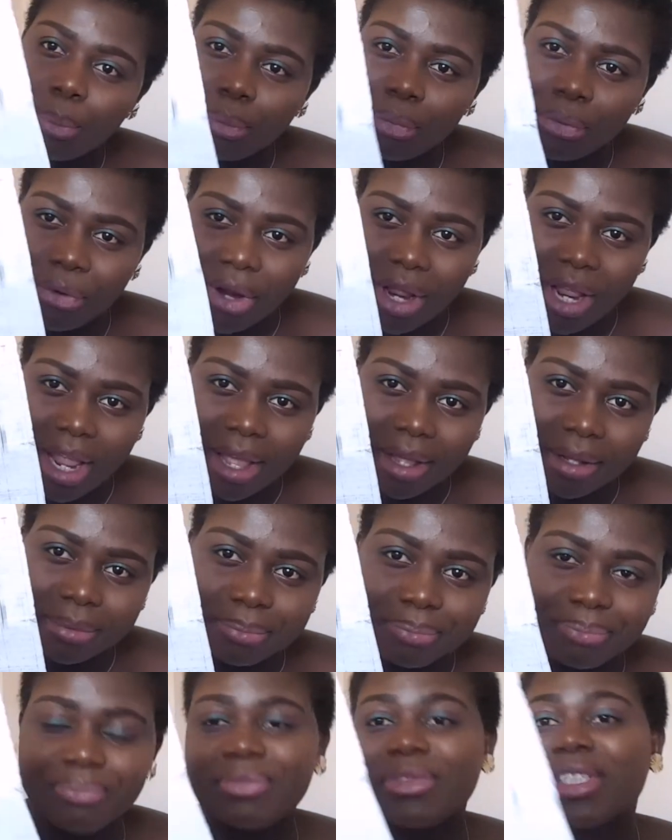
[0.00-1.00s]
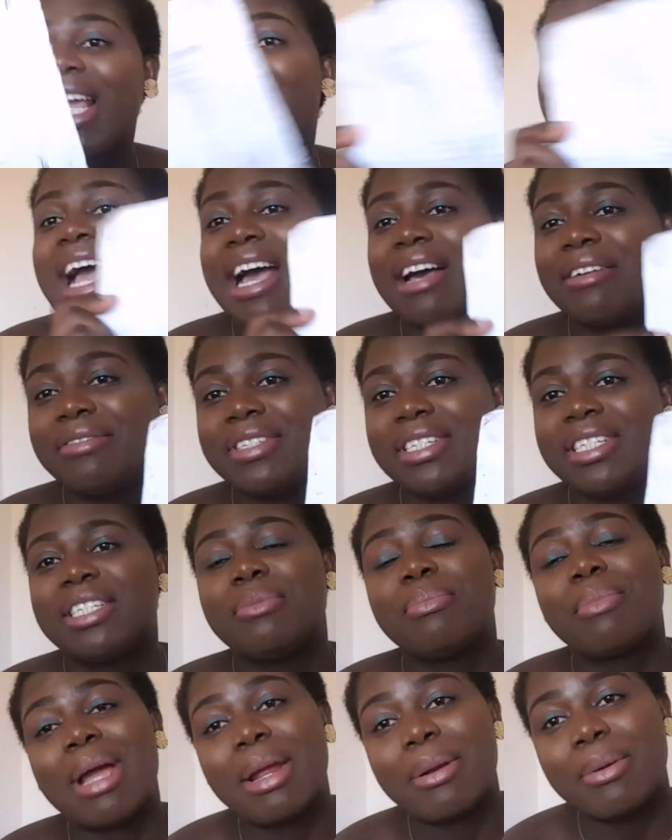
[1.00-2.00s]
prayer i have this
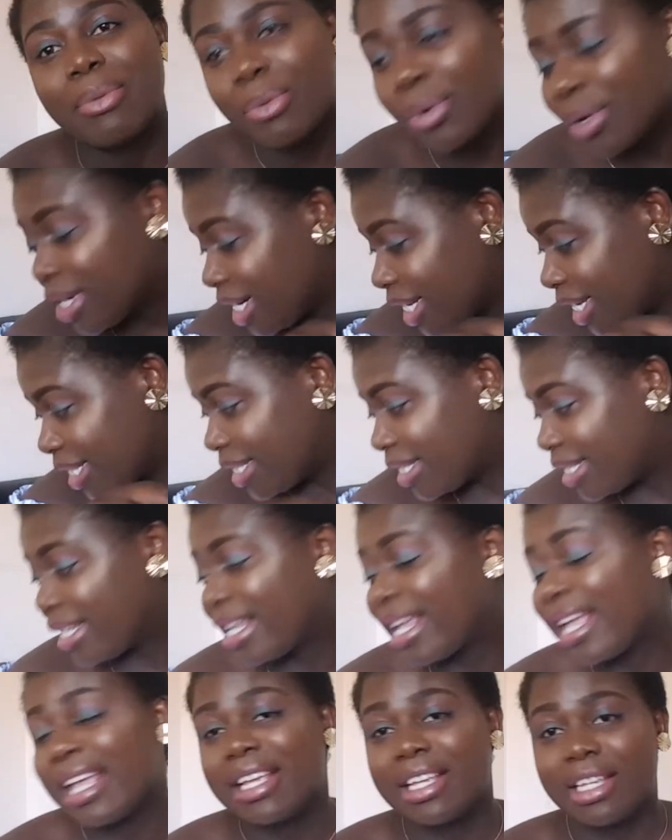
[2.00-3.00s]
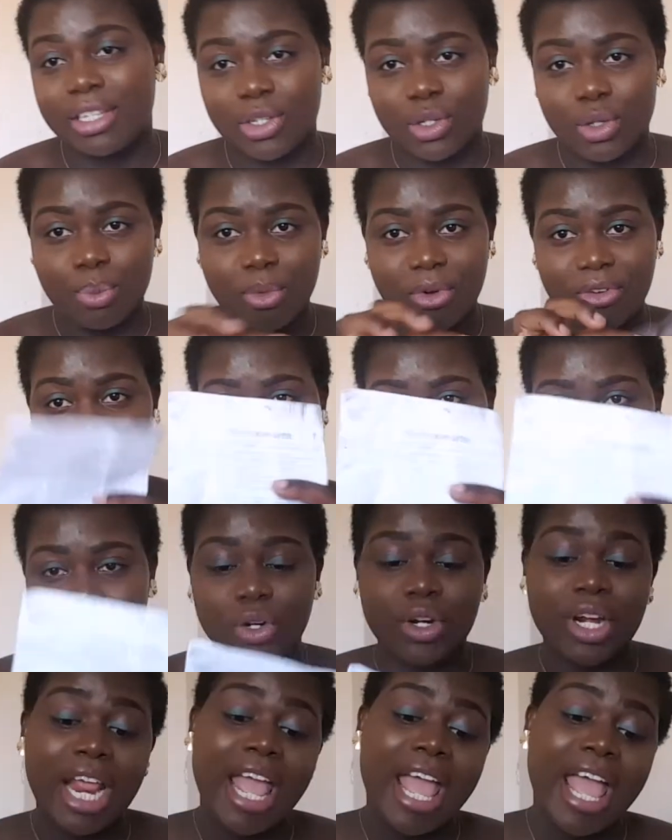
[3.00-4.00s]
in my wallet small
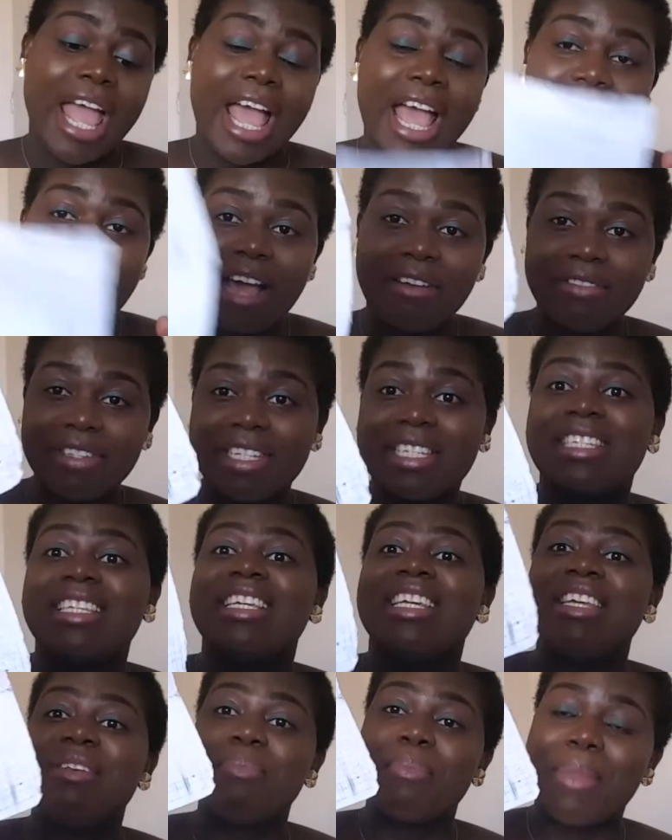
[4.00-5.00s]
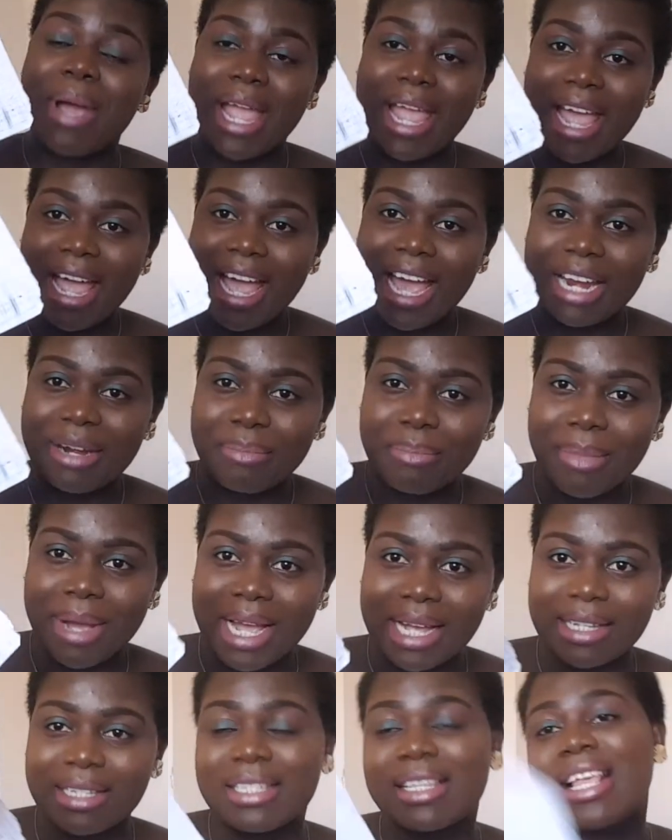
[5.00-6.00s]
version i have this in my
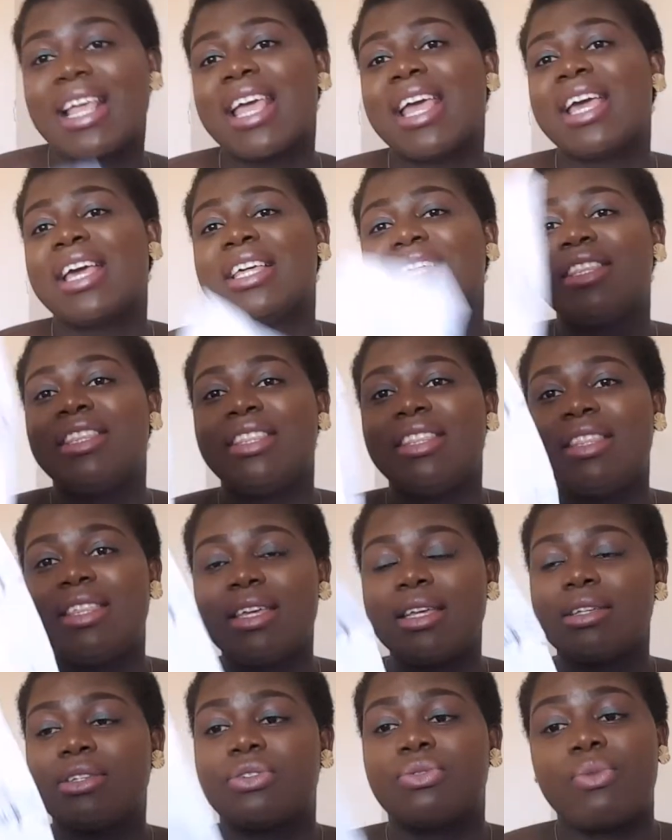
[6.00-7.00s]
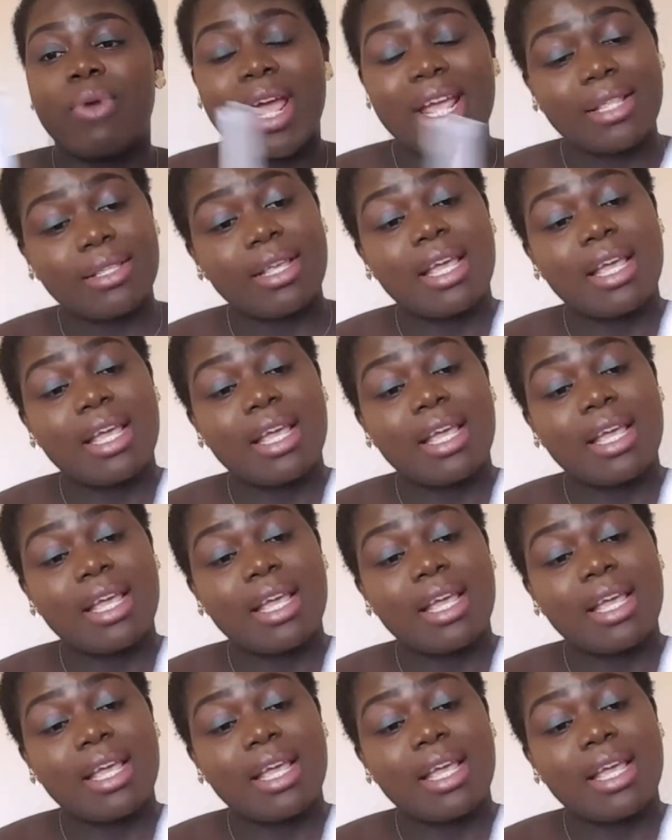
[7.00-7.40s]
handbags this right